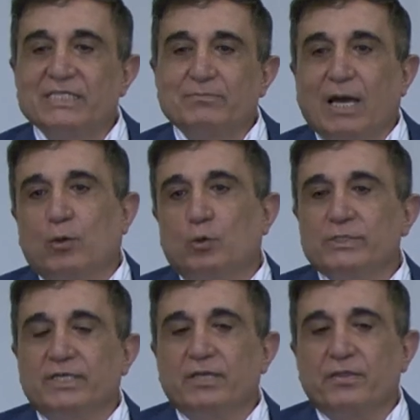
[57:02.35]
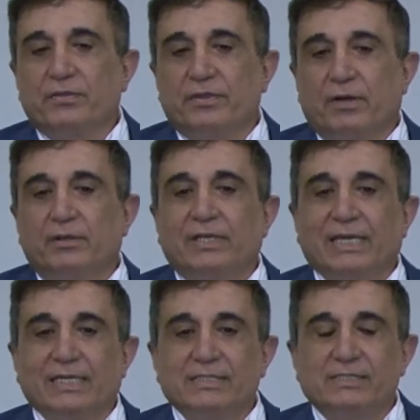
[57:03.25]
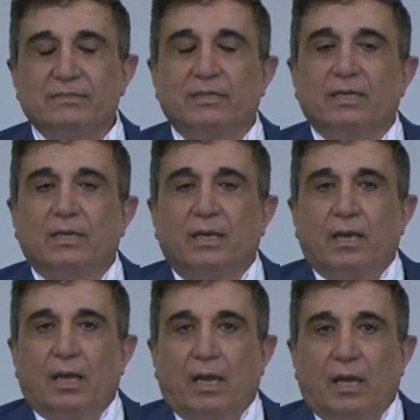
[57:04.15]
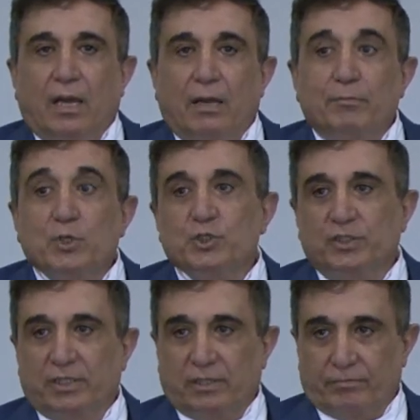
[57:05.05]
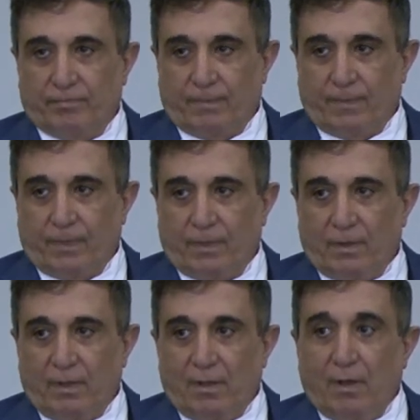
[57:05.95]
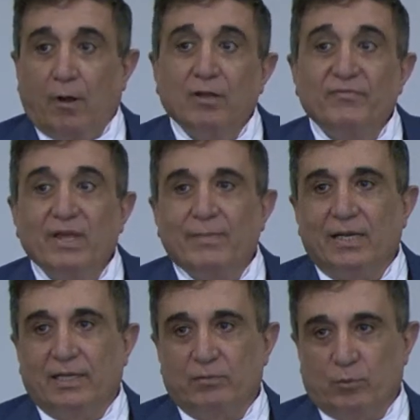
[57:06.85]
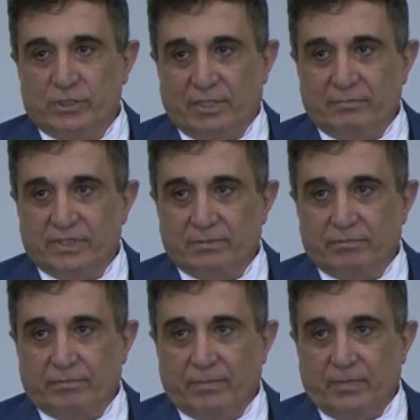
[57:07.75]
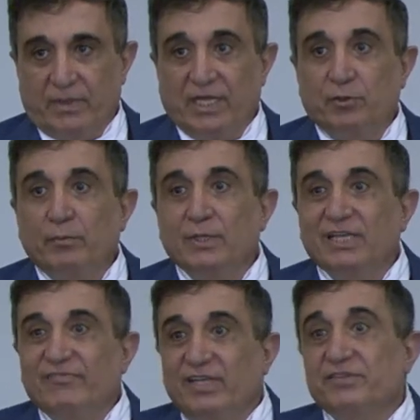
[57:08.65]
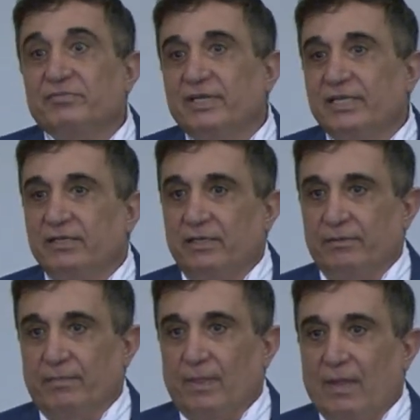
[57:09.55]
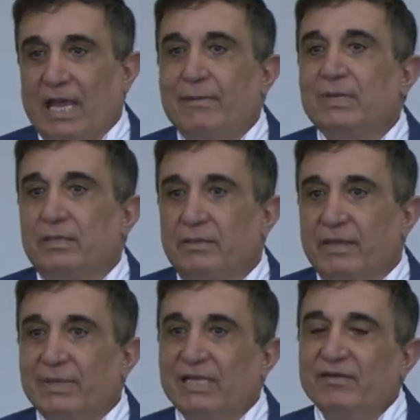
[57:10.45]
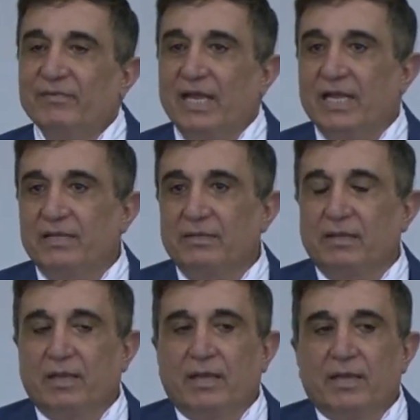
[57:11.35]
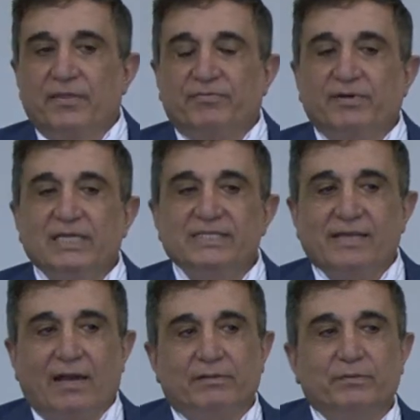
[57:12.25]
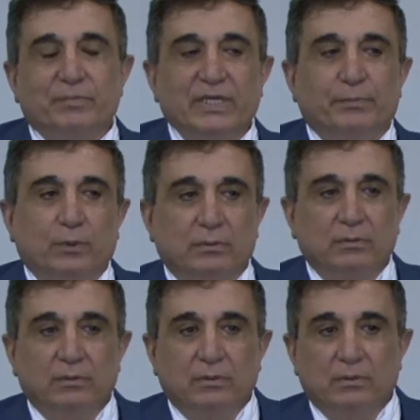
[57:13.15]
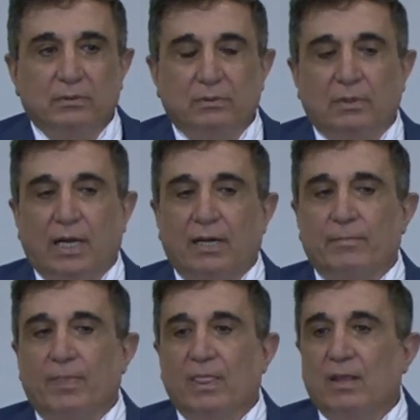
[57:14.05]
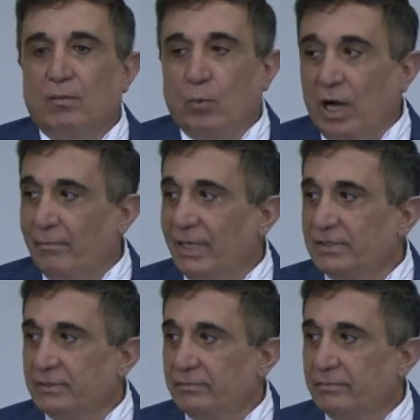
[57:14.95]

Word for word: is Mahusi, third is Murshidi all of them are not Muslims. They do believe in Trinity. I mean, they believe in three sacred people who are Muhammad,